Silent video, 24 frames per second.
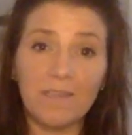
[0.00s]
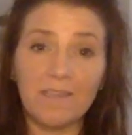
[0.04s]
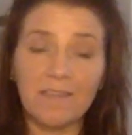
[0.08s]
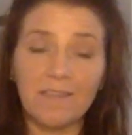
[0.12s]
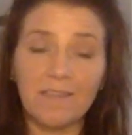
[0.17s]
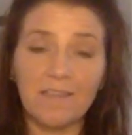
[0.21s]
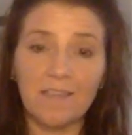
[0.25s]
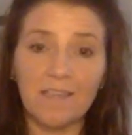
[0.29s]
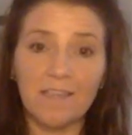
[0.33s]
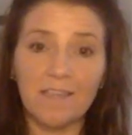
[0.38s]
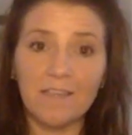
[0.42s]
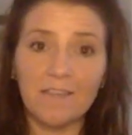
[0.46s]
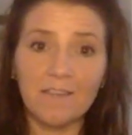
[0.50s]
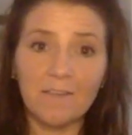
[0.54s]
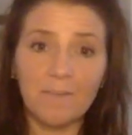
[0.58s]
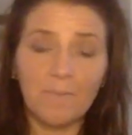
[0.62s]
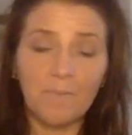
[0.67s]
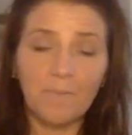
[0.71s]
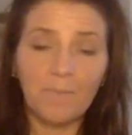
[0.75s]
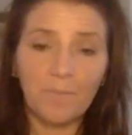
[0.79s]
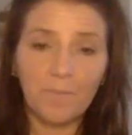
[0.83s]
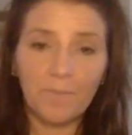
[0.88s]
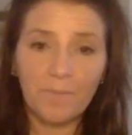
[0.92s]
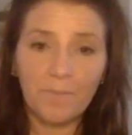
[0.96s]
sisters.
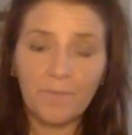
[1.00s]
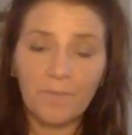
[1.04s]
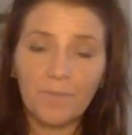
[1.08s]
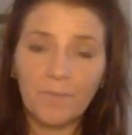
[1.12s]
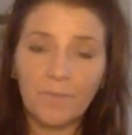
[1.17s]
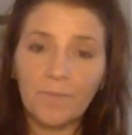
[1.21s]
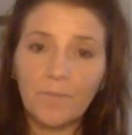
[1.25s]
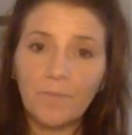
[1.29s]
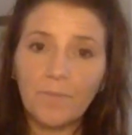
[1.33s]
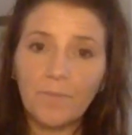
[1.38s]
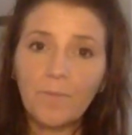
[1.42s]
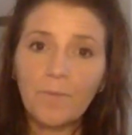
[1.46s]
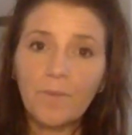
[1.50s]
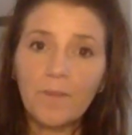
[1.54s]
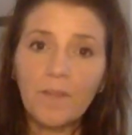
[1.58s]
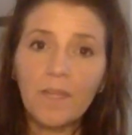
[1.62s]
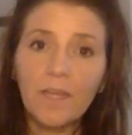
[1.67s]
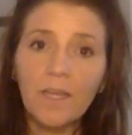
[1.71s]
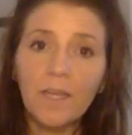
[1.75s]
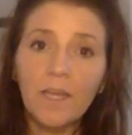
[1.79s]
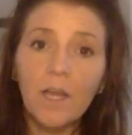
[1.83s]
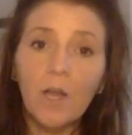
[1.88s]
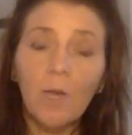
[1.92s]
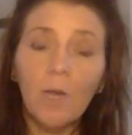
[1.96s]

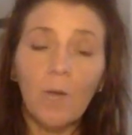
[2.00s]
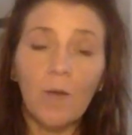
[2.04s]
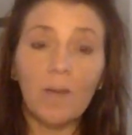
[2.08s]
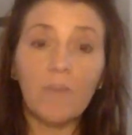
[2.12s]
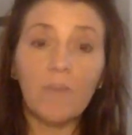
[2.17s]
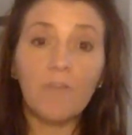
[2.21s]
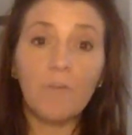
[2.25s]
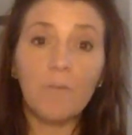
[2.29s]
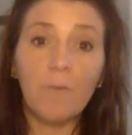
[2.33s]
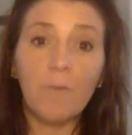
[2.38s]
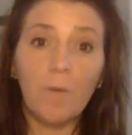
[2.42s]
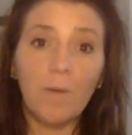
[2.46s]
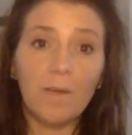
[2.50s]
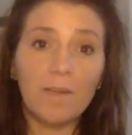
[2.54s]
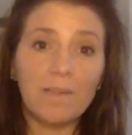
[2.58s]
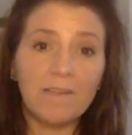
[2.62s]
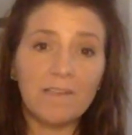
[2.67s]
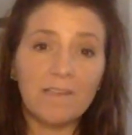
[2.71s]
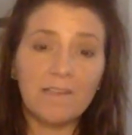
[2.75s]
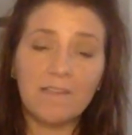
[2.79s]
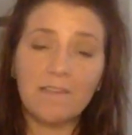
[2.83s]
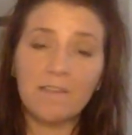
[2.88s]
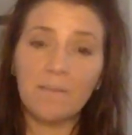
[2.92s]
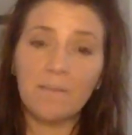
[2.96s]
One of them always
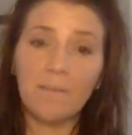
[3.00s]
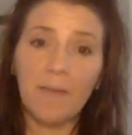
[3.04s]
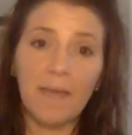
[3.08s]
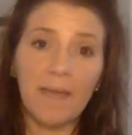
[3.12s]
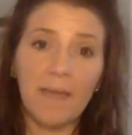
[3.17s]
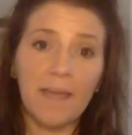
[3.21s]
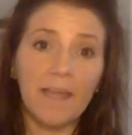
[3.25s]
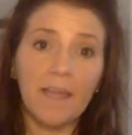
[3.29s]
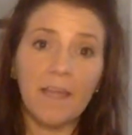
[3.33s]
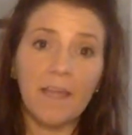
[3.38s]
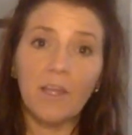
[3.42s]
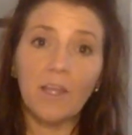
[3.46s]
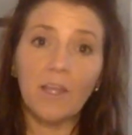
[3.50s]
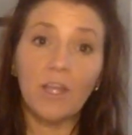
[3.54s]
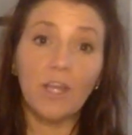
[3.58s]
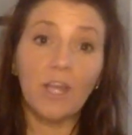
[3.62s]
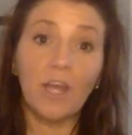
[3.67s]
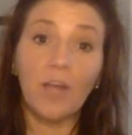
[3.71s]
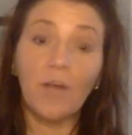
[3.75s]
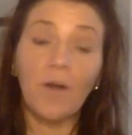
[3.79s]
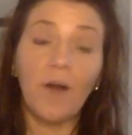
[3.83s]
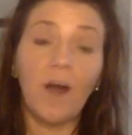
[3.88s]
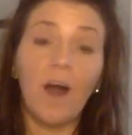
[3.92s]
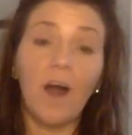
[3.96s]
says to me, you
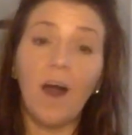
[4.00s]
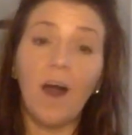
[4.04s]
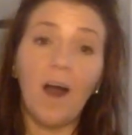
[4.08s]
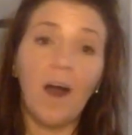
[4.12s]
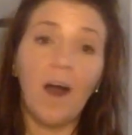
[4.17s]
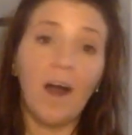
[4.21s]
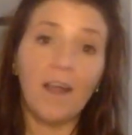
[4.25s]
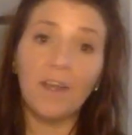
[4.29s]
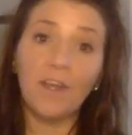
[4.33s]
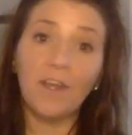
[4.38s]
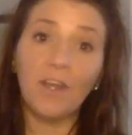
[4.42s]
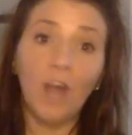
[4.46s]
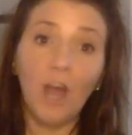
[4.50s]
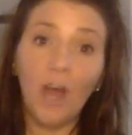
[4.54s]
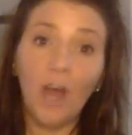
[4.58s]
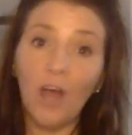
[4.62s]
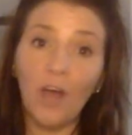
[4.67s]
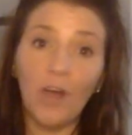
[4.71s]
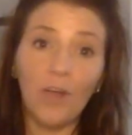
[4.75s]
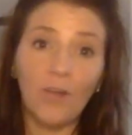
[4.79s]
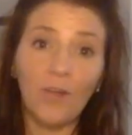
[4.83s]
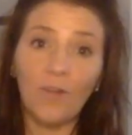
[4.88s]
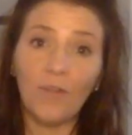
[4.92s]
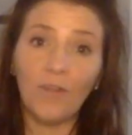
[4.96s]
know
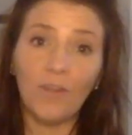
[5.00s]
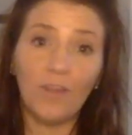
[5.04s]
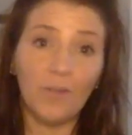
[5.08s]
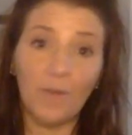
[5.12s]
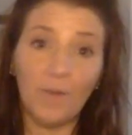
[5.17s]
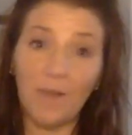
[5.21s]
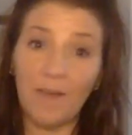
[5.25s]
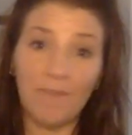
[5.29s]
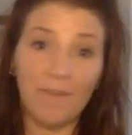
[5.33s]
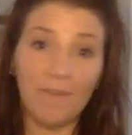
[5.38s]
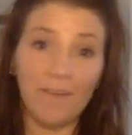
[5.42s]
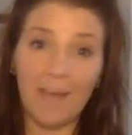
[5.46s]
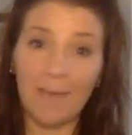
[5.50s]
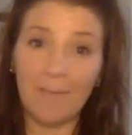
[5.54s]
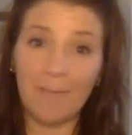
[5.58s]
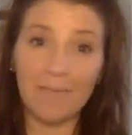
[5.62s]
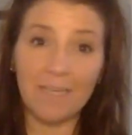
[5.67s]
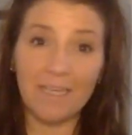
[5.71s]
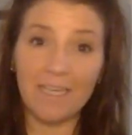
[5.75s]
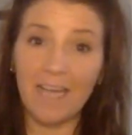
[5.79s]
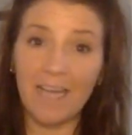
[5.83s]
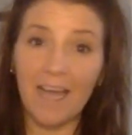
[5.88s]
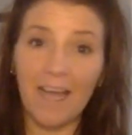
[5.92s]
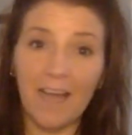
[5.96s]
you never let
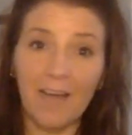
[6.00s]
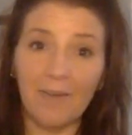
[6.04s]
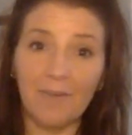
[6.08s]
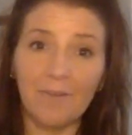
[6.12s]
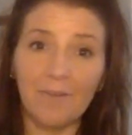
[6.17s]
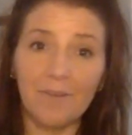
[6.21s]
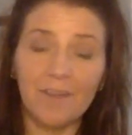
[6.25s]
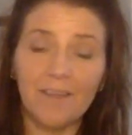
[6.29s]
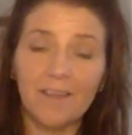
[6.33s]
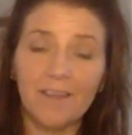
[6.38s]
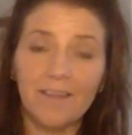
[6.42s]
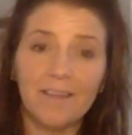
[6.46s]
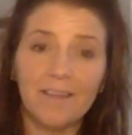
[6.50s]
me down.